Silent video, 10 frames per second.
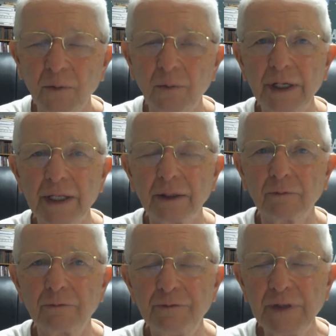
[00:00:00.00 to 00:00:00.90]
what it
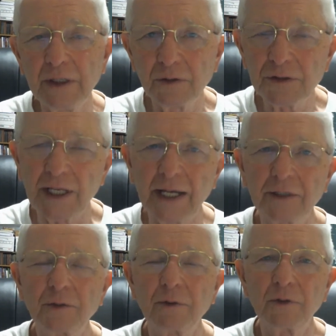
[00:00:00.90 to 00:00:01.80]
feels
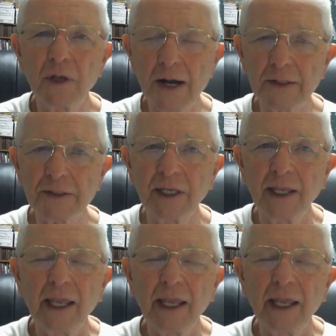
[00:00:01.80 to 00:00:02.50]
like to have lost